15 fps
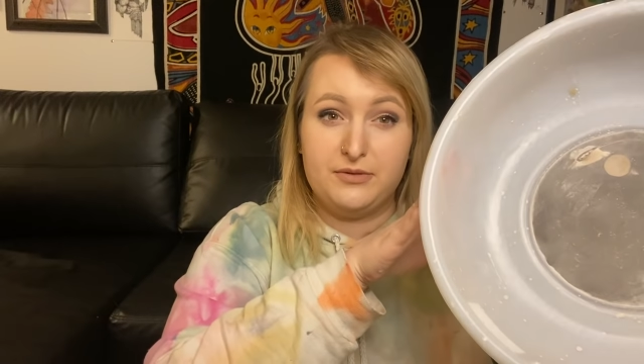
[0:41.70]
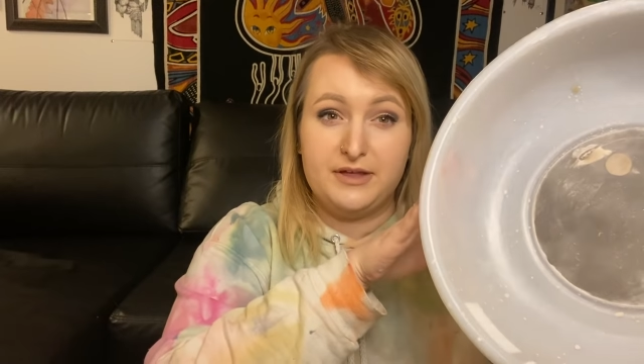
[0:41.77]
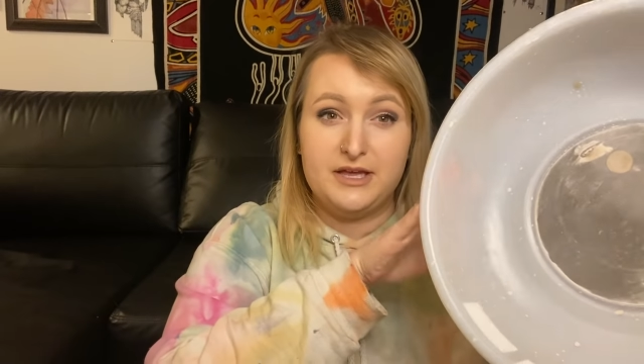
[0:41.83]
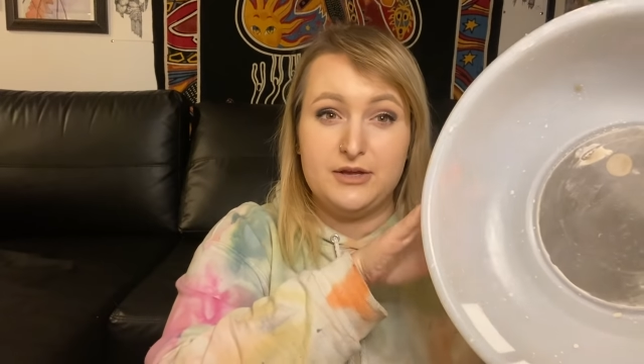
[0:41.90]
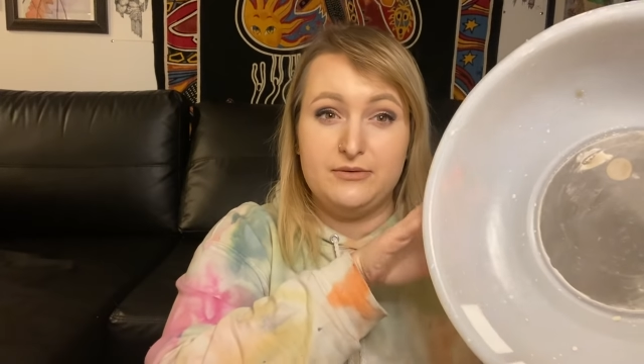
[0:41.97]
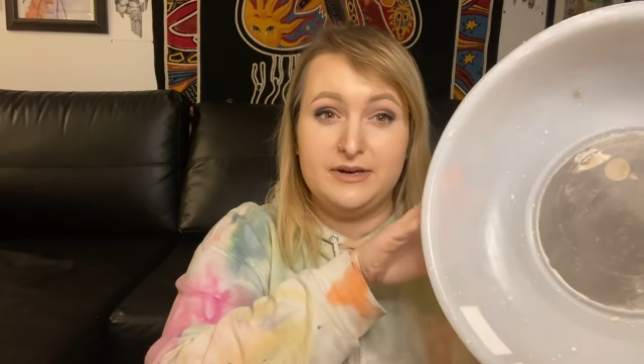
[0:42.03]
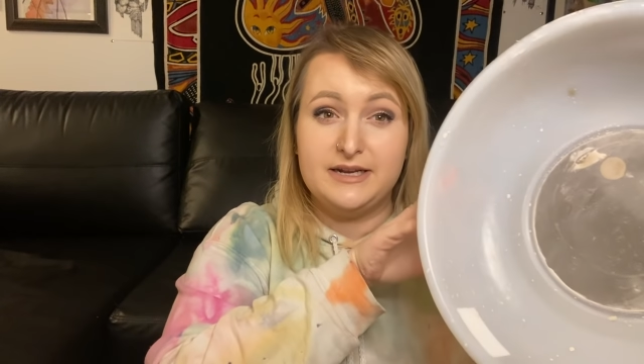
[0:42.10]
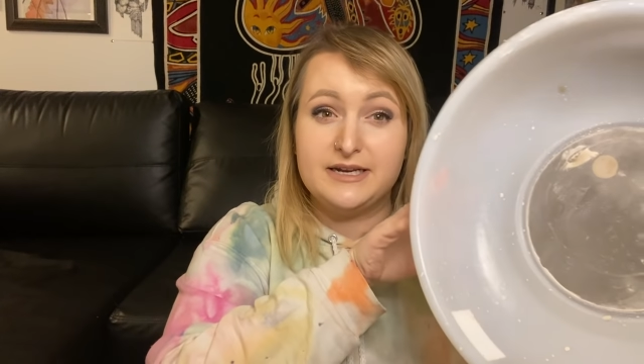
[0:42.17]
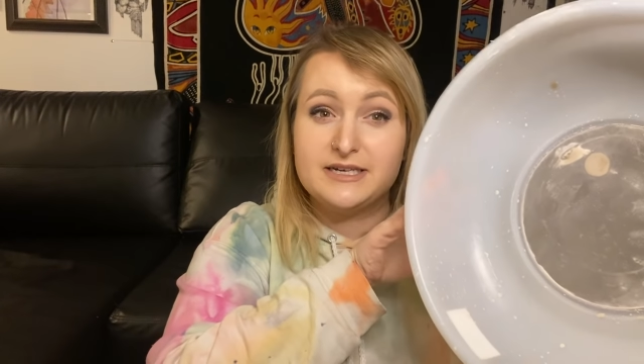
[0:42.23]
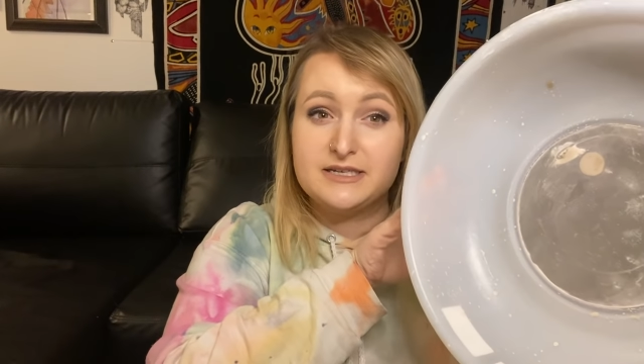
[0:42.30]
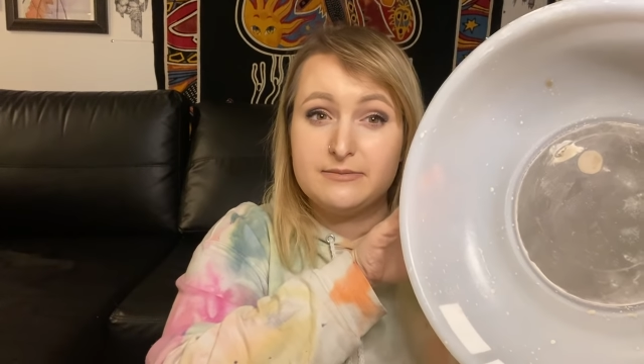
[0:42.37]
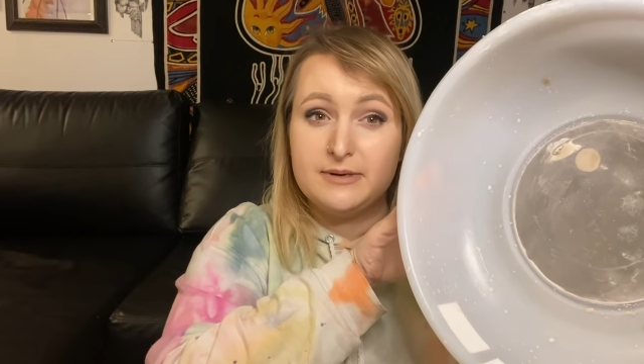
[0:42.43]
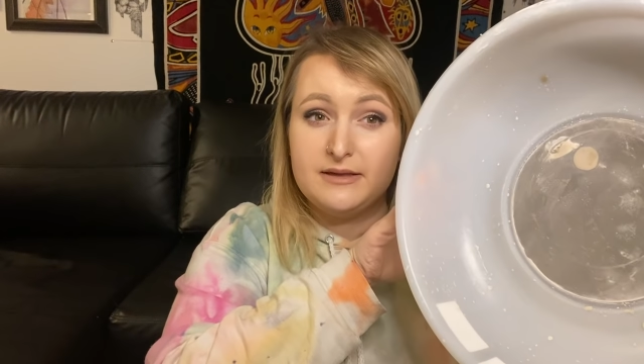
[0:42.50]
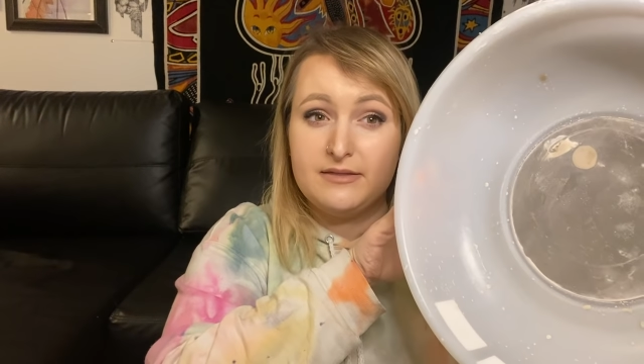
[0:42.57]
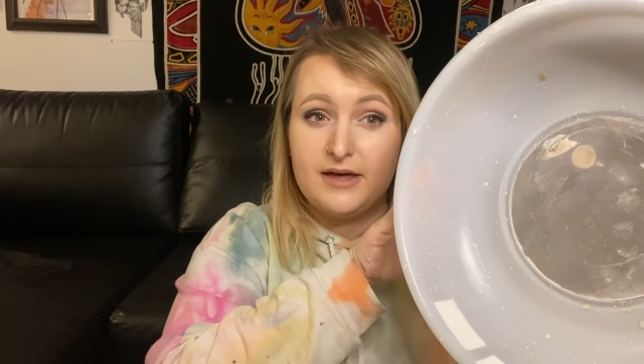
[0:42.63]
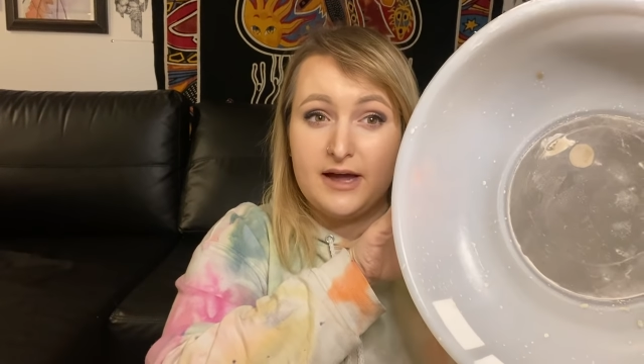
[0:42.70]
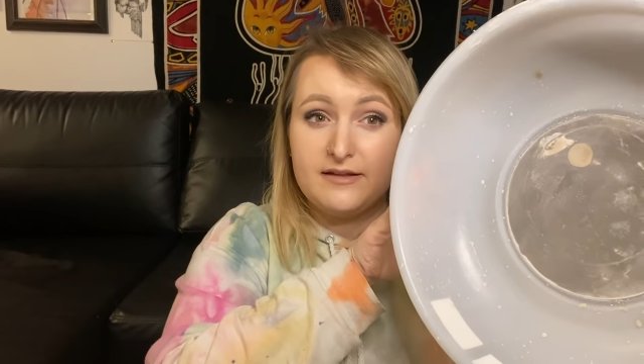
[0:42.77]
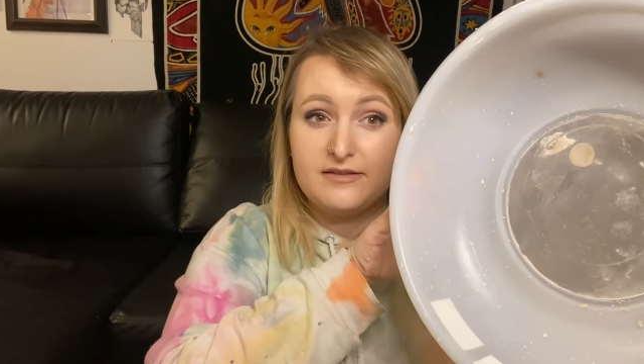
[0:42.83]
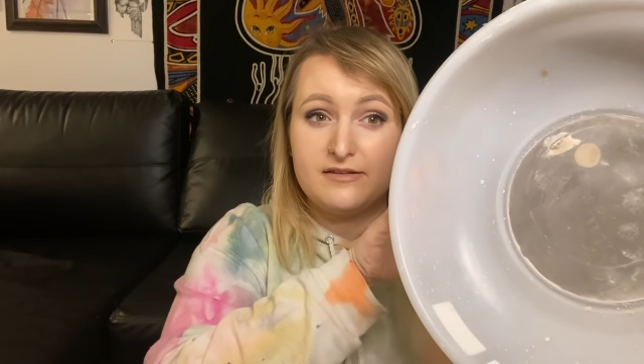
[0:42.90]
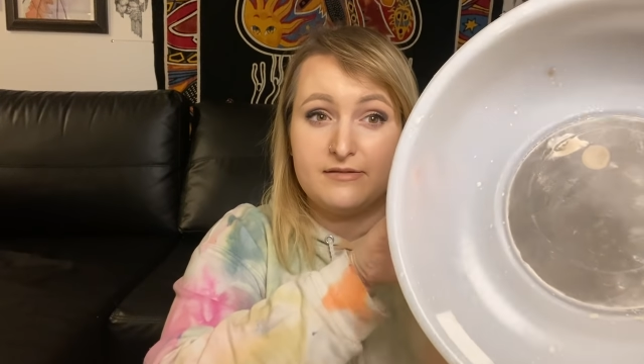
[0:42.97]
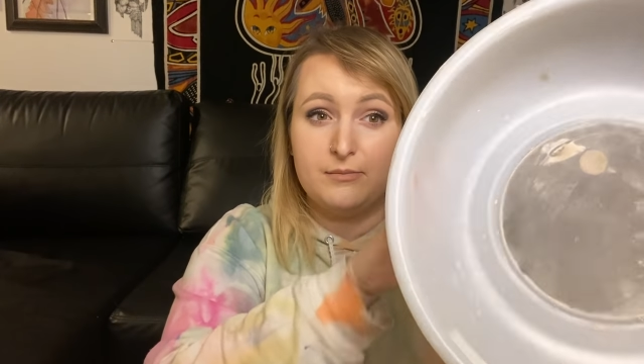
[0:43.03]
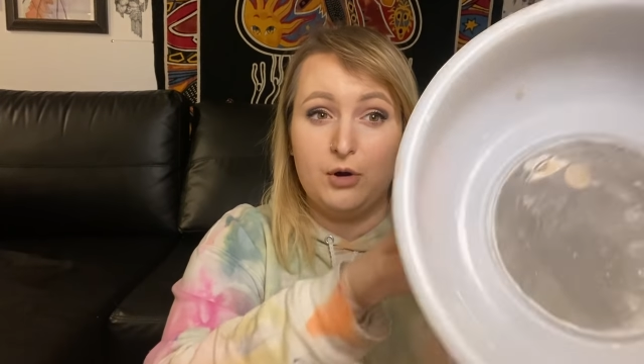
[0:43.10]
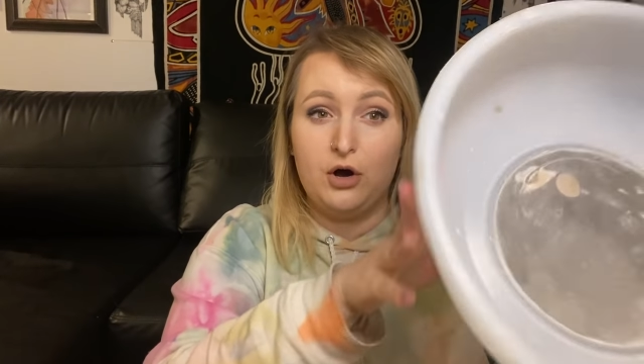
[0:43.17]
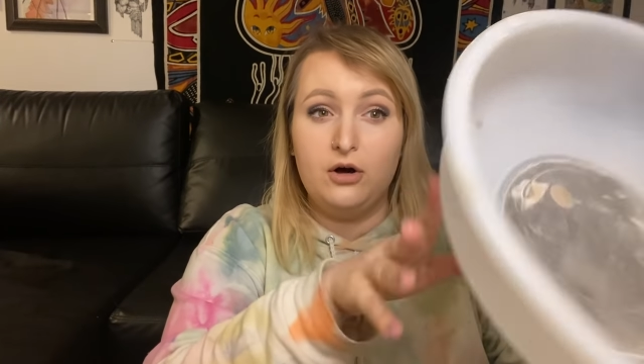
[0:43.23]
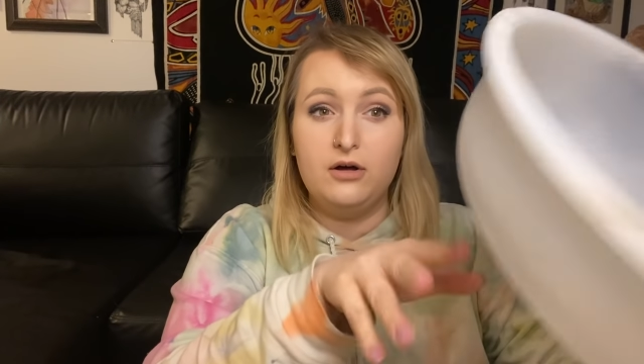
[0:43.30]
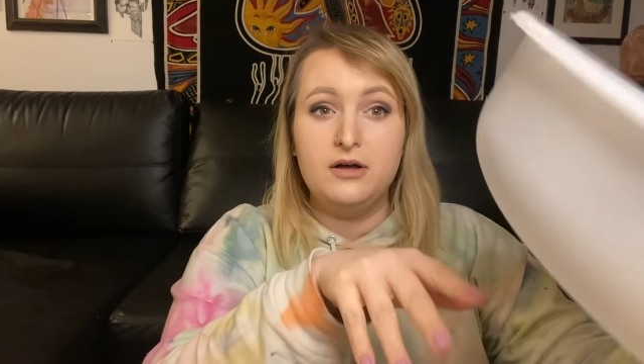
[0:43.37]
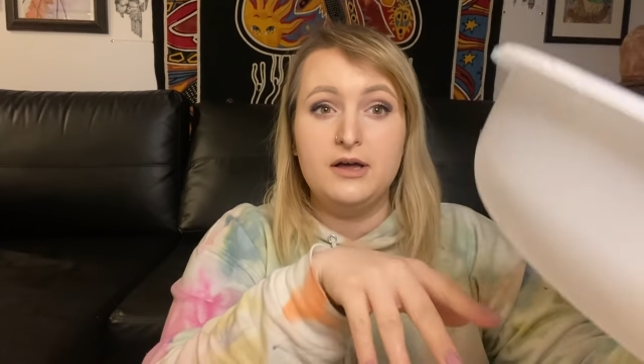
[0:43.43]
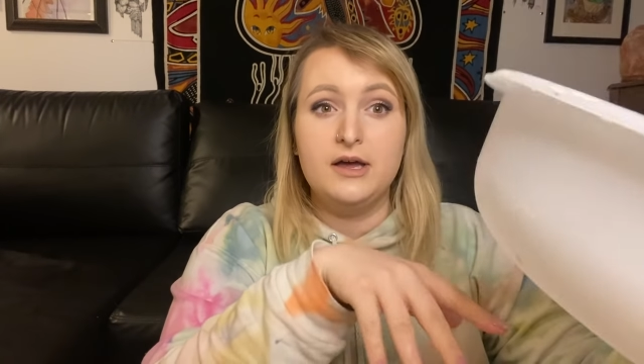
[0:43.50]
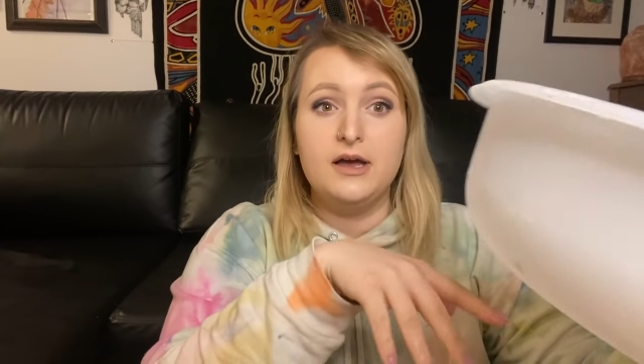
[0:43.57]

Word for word: think you need it to be that small.